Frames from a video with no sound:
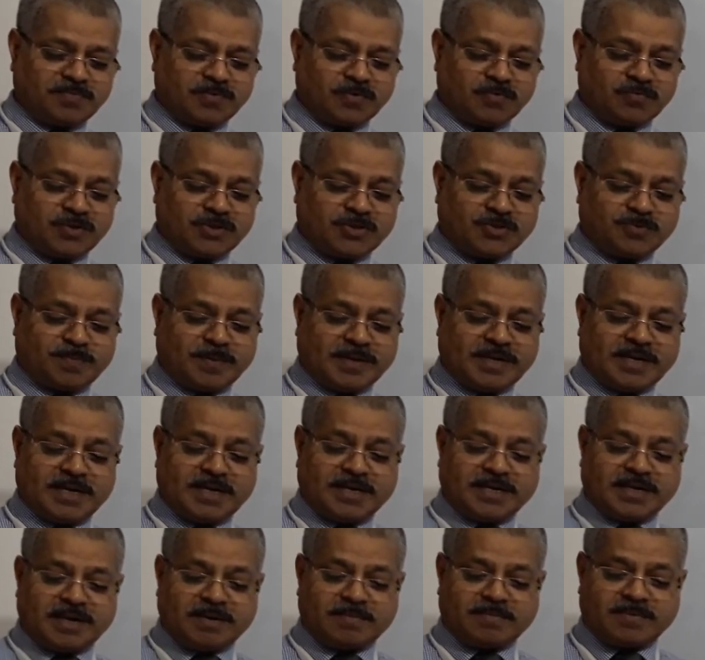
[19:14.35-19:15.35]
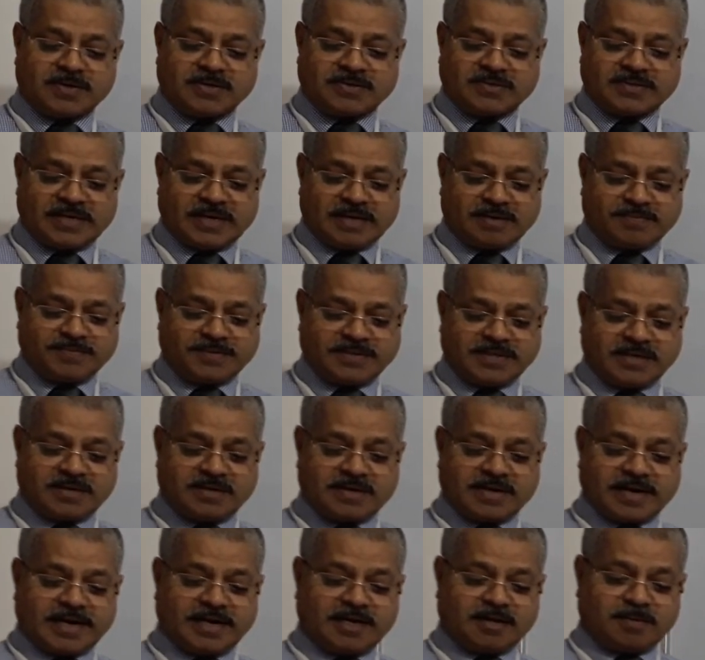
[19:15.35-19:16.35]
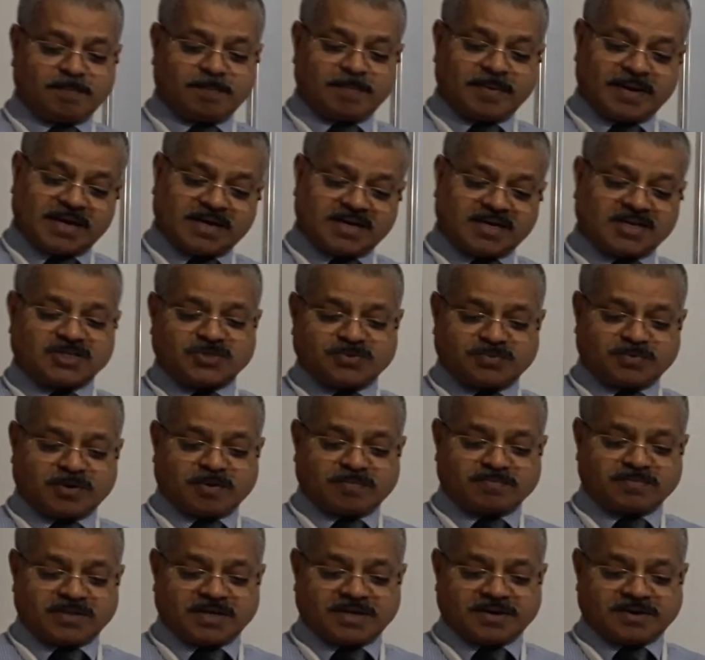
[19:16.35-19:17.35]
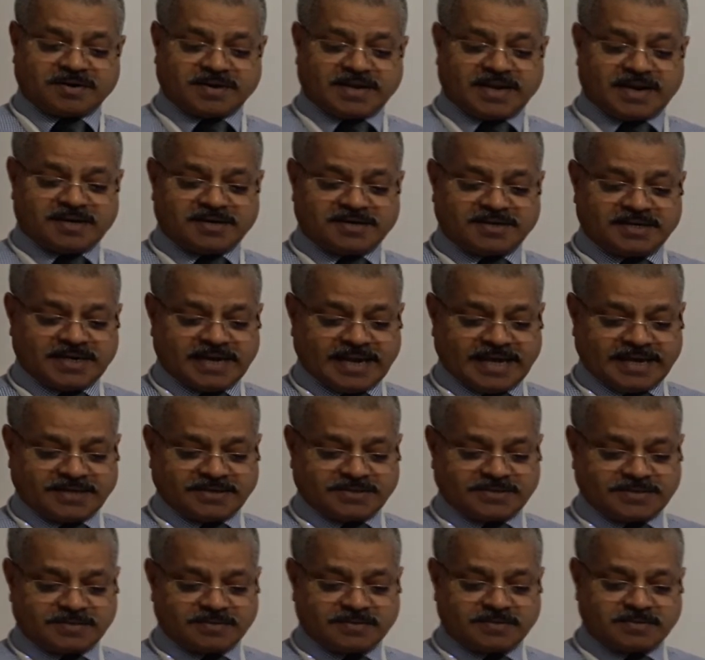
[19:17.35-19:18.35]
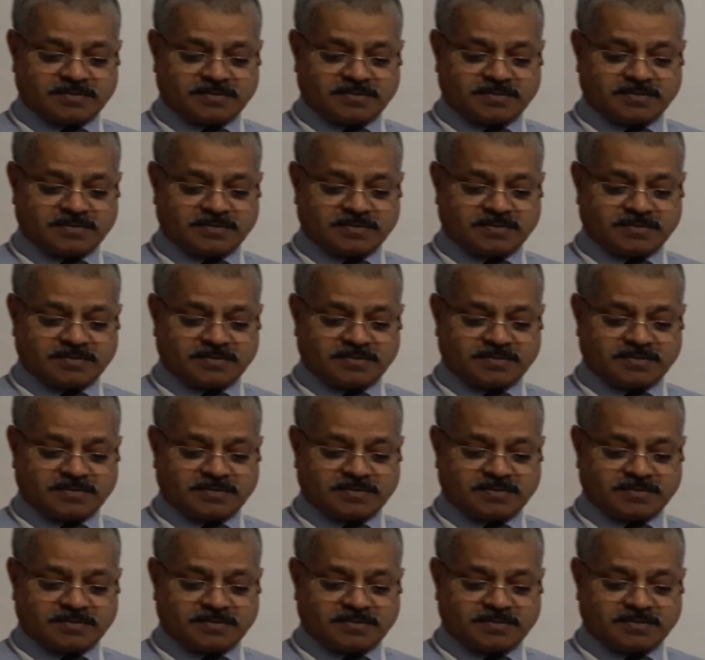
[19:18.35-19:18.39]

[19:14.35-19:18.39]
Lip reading: whispering neighbors left and right, pluck us from the real delight.